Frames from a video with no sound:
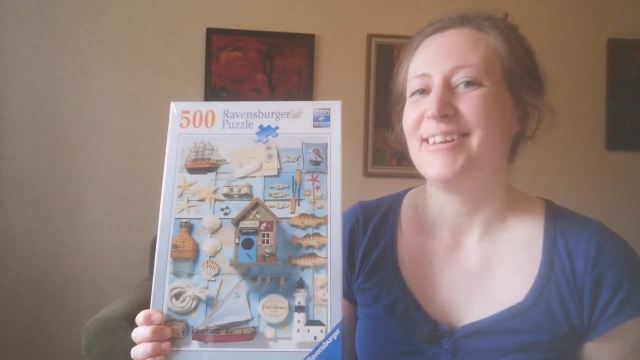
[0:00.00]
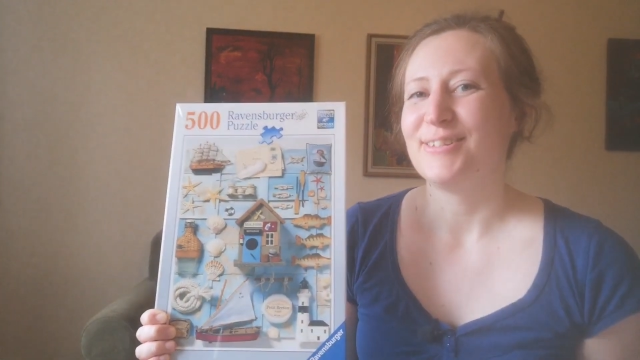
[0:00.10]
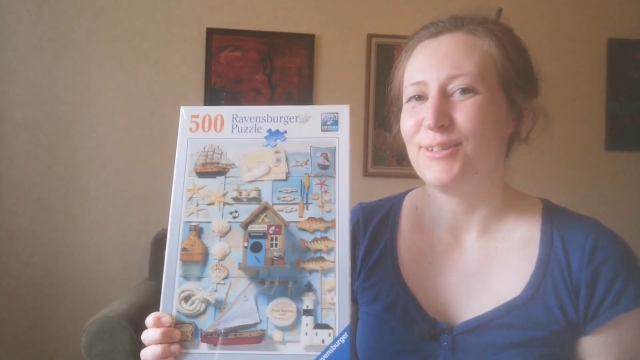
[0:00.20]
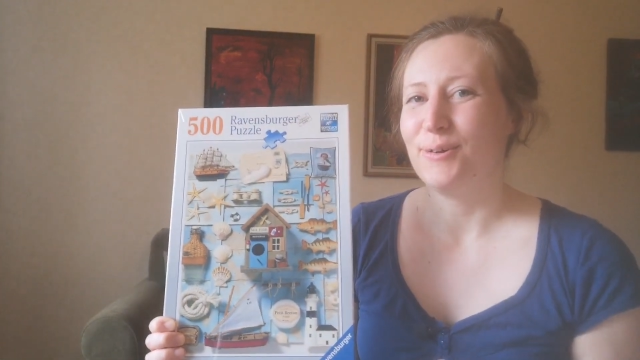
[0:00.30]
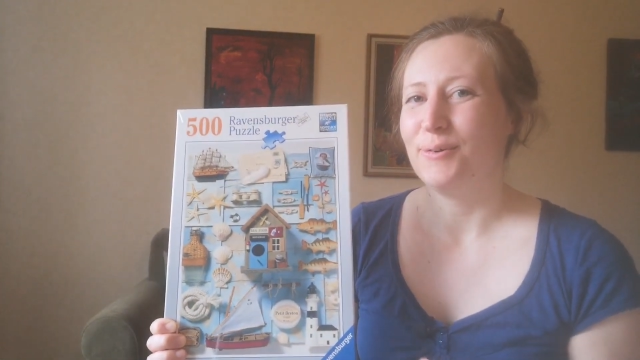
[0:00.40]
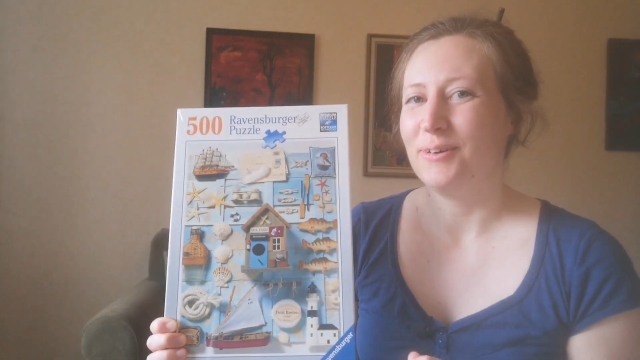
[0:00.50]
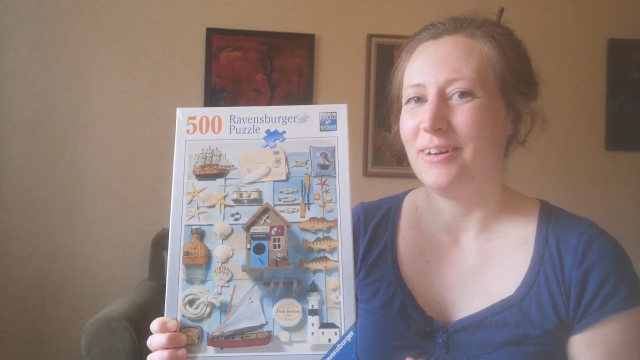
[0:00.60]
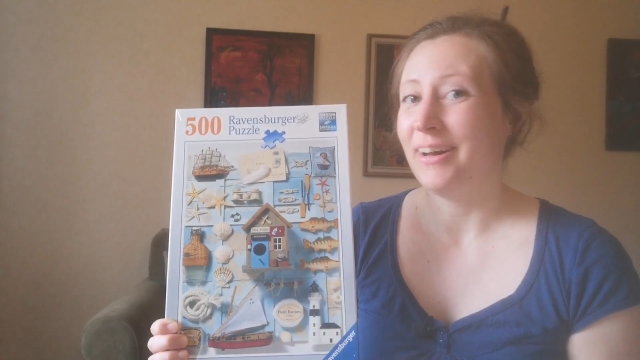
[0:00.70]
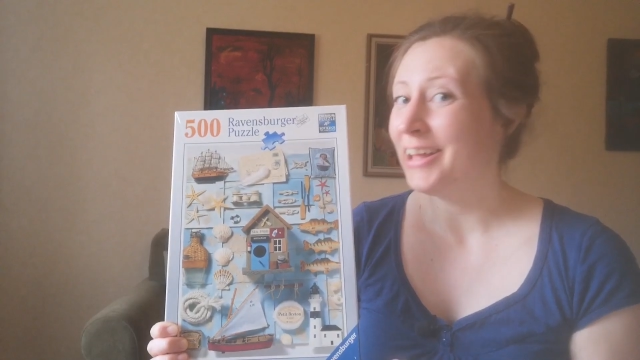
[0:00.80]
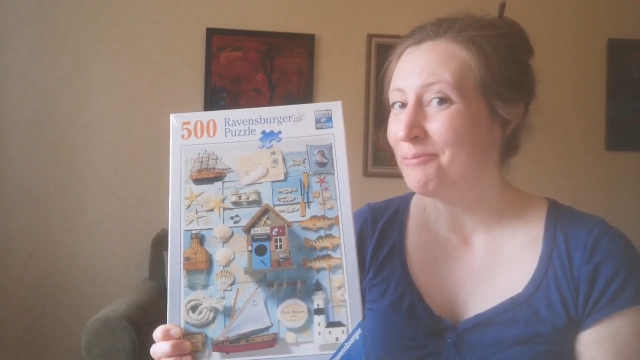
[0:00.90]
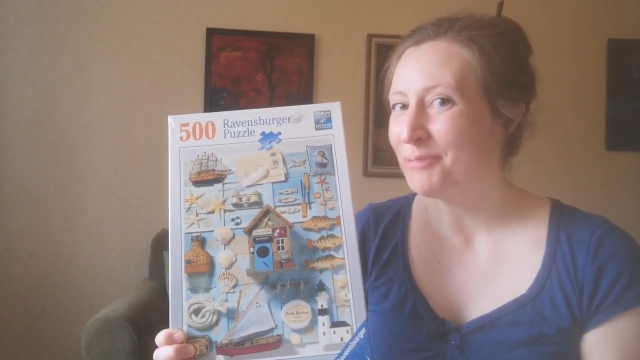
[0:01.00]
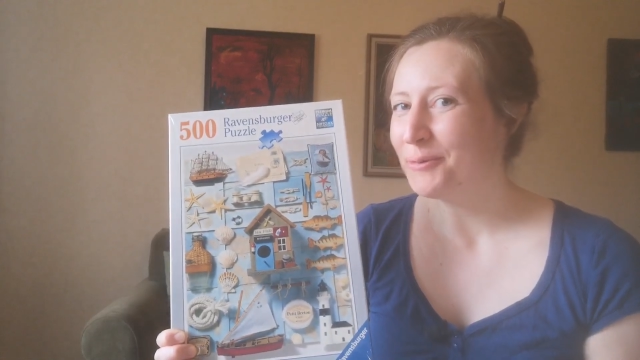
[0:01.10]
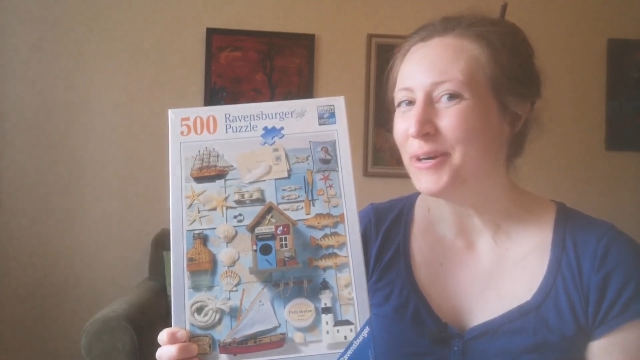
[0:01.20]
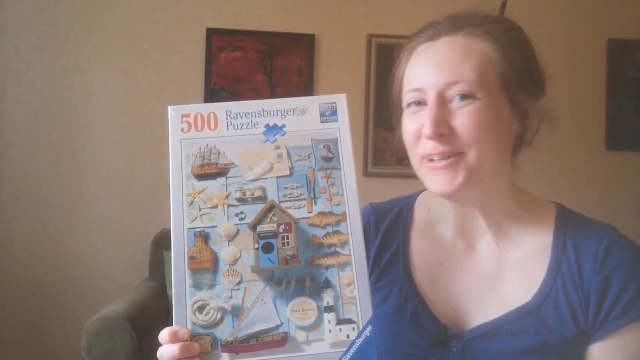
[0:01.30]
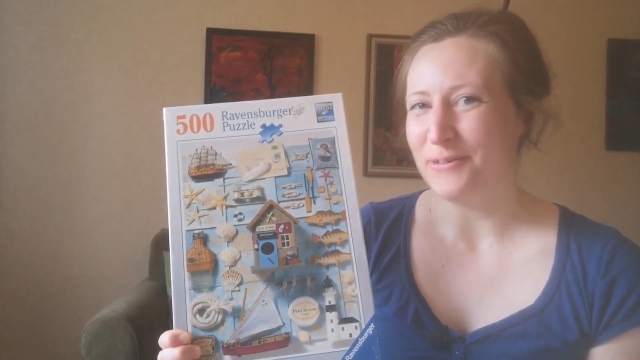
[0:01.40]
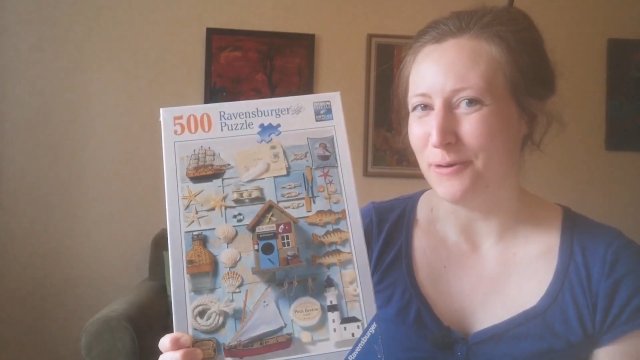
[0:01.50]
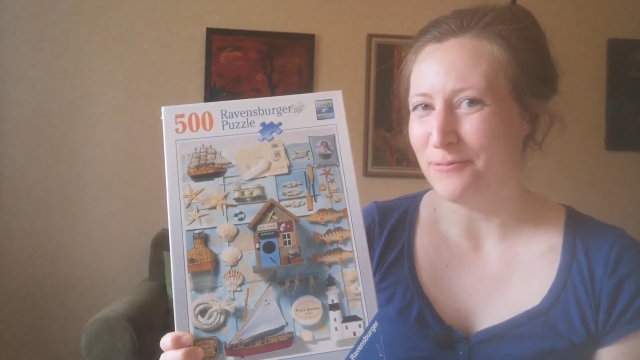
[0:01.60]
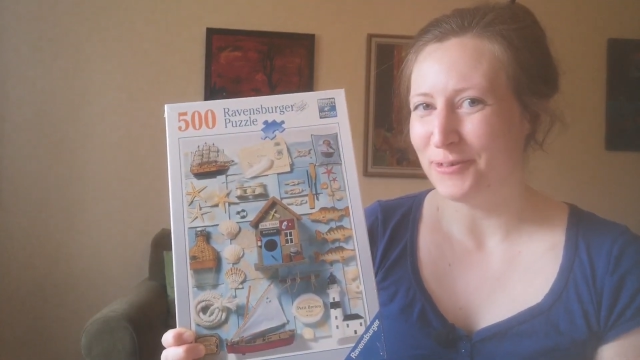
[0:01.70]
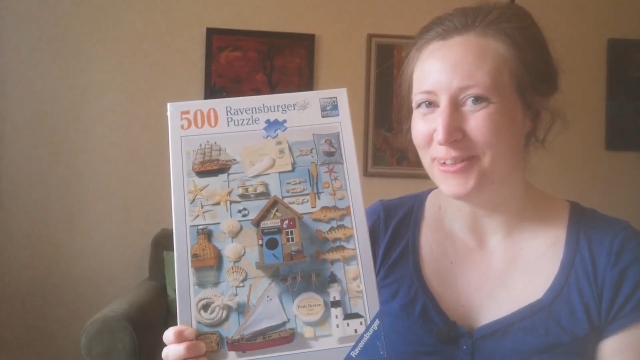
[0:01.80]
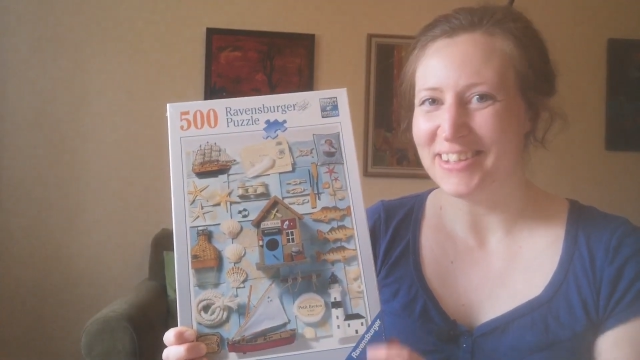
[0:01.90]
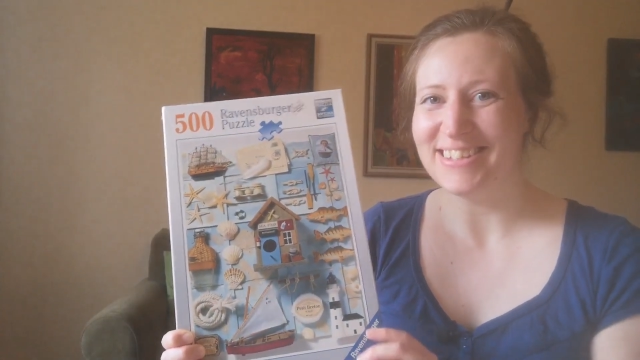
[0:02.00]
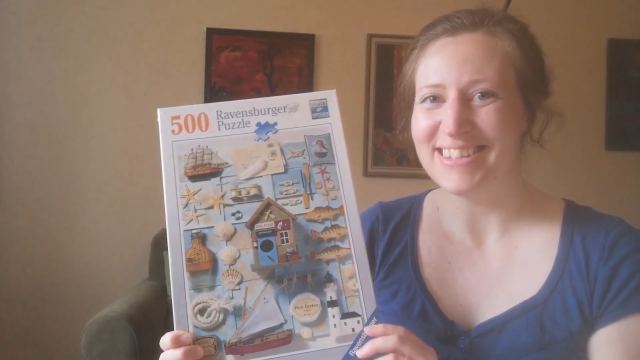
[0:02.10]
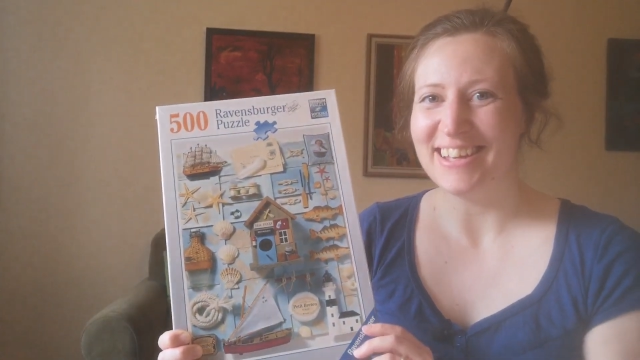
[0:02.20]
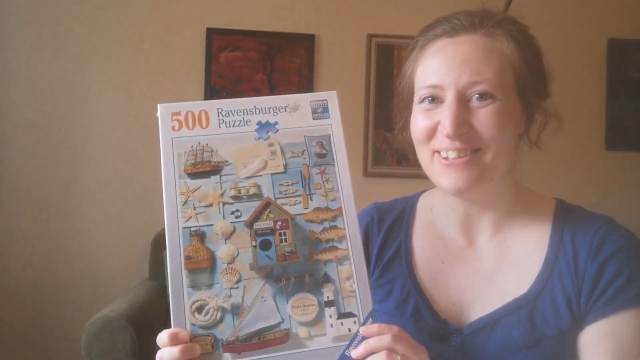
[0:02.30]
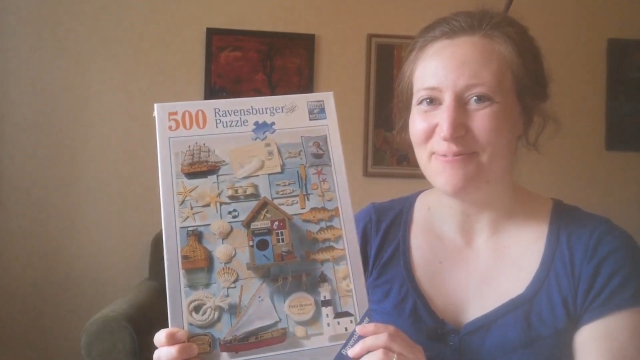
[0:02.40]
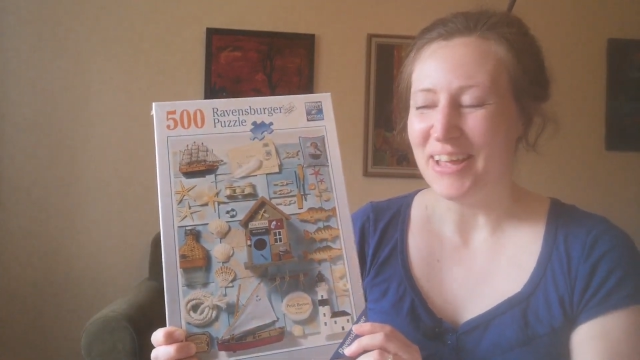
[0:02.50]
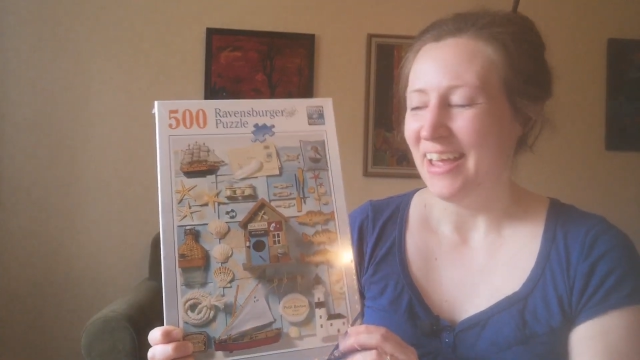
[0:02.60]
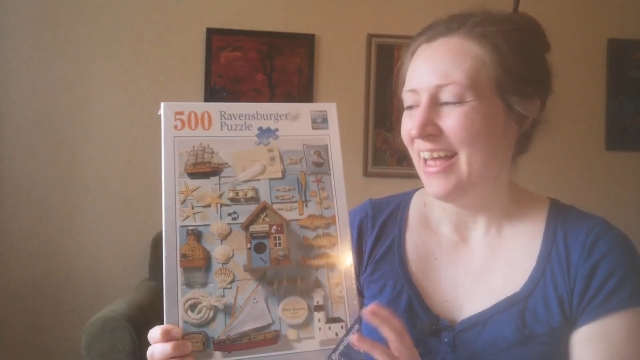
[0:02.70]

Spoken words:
so I am quite hopeful this time,